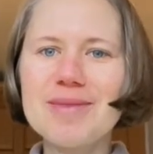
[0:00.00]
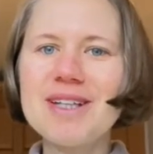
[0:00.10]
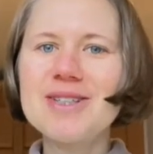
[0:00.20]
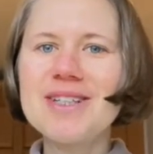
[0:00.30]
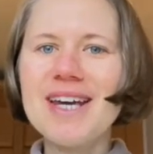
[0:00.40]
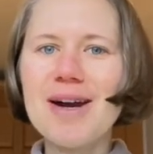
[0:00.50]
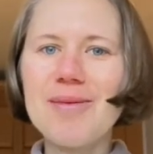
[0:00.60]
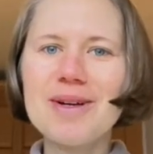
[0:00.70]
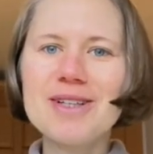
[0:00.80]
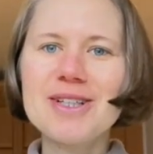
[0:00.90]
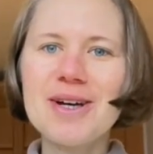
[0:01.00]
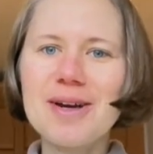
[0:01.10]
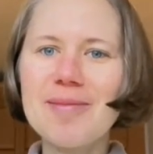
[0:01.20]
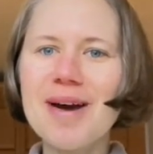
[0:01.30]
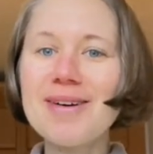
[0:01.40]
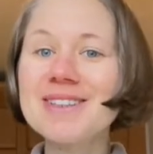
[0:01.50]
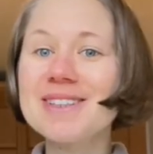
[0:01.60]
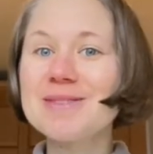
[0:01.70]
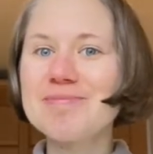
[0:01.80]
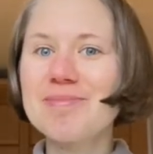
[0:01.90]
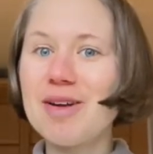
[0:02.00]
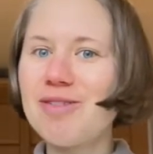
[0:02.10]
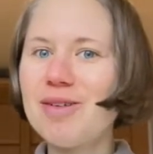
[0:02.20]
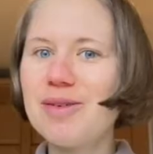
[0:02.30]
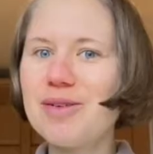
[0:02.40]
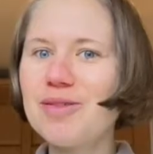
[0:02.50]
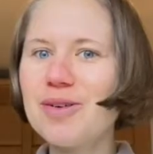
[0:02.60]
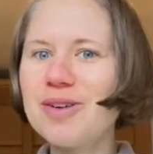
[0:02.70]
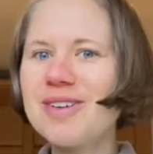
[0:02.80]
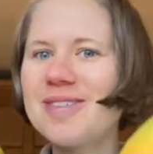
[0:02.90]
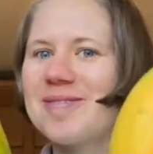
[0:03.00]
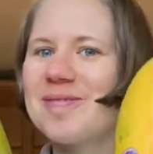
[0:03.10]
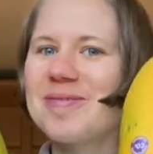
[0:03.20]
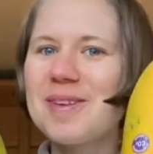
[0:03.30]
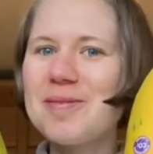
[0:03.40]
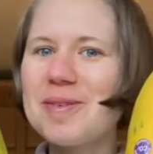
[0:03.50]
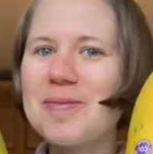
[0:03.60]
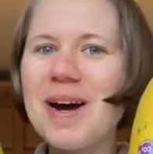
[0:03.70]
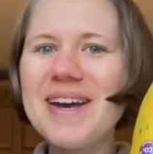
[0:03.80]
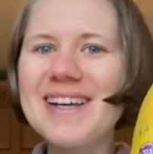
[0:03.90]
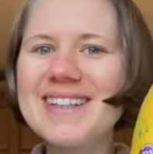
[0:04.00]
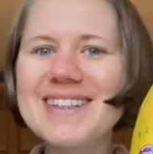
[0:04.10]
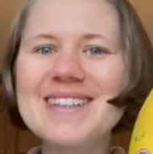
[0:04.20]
and today I want to talk about my favorite fruit, papayas.